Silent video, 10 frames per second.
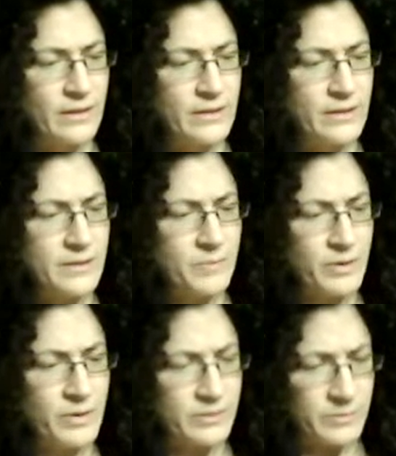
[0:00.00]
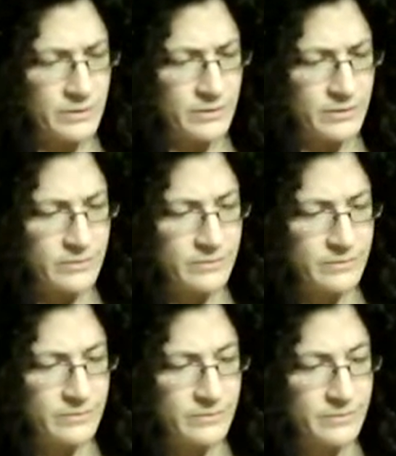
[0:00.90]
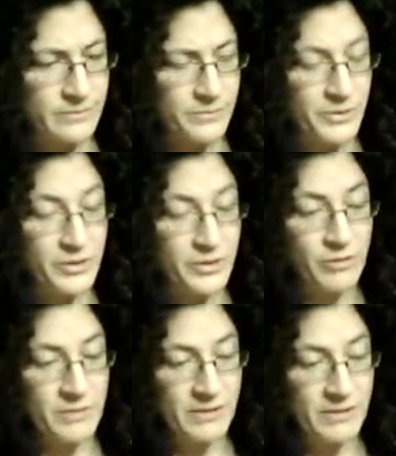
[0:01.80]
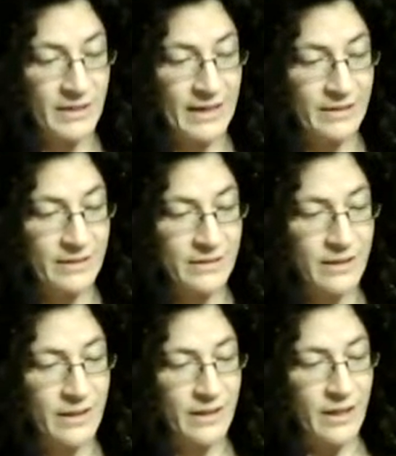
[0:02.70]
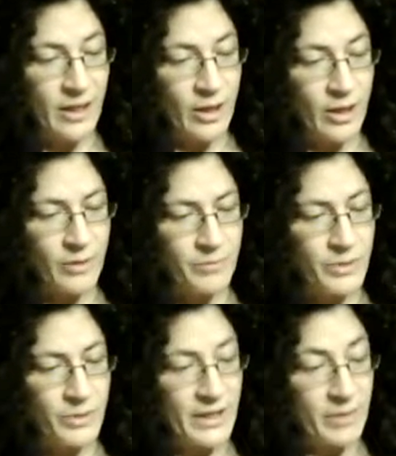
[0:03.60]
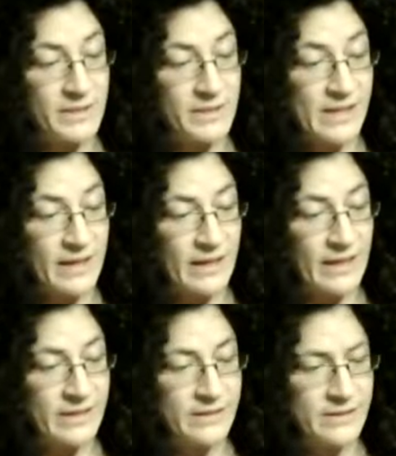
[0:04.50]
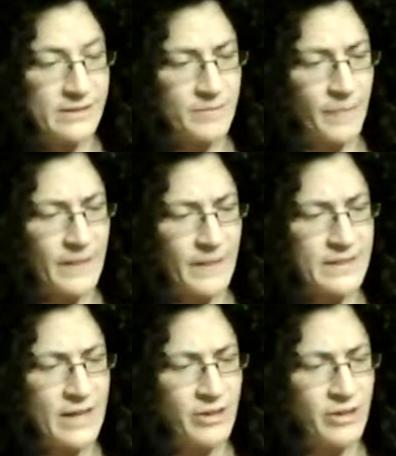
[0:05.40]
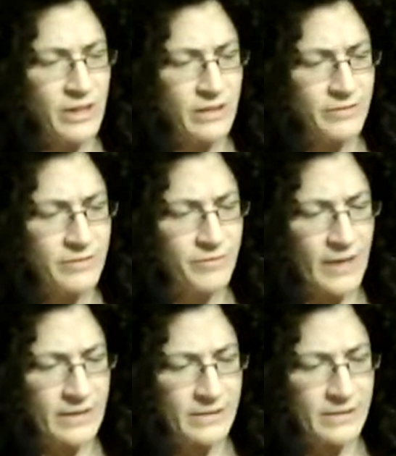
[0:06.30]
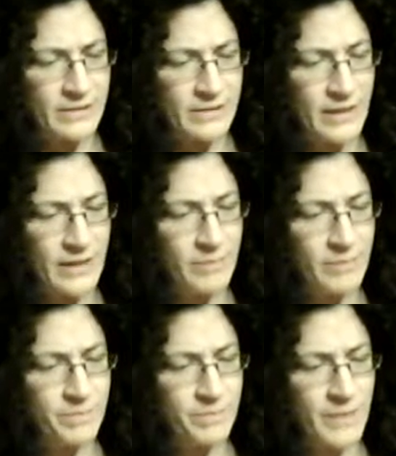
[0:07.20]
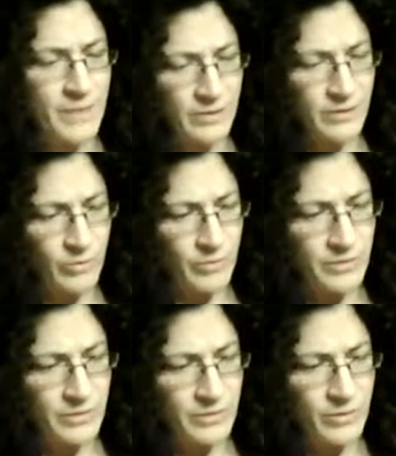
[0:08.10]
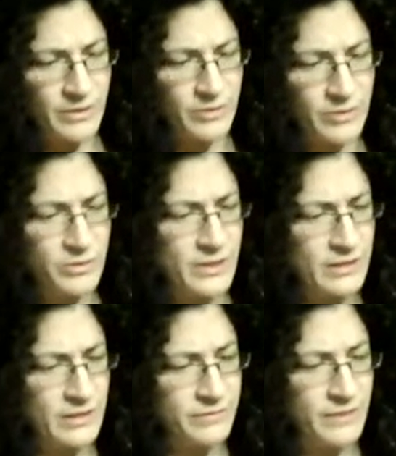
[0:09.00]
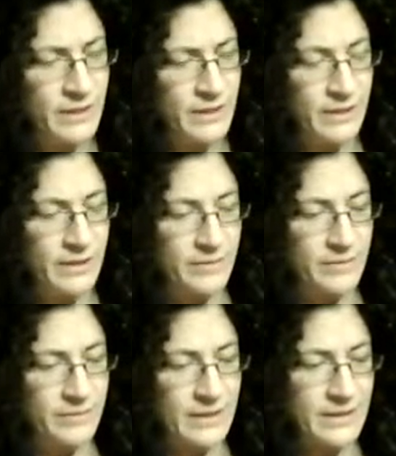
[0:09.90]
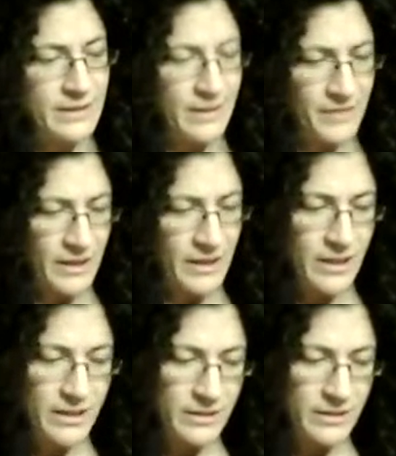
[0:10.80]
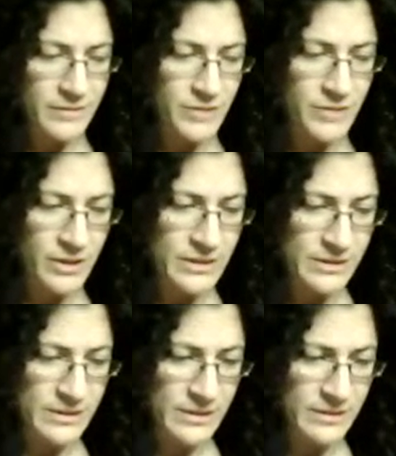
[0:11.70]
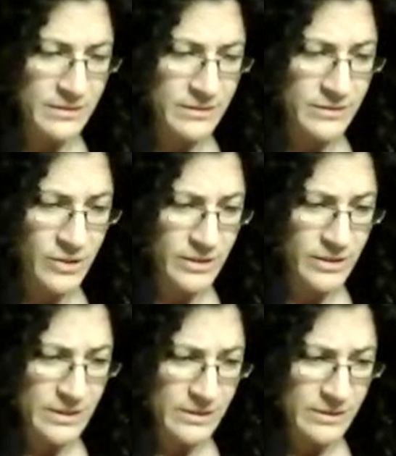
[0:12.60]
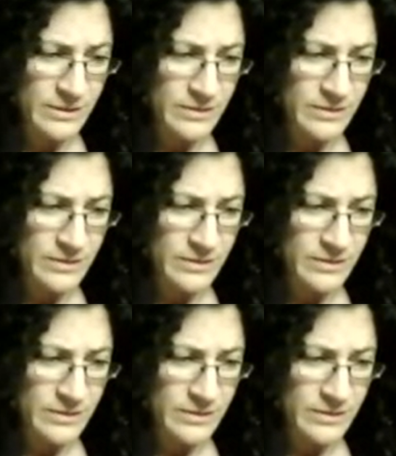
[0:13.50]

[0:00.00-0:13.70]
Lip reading: Is it possible, pursued Mr. King, putting up his eyeglasses, that our young friend, I beg you won't distress yourself, never heard of jaundice and jaundice?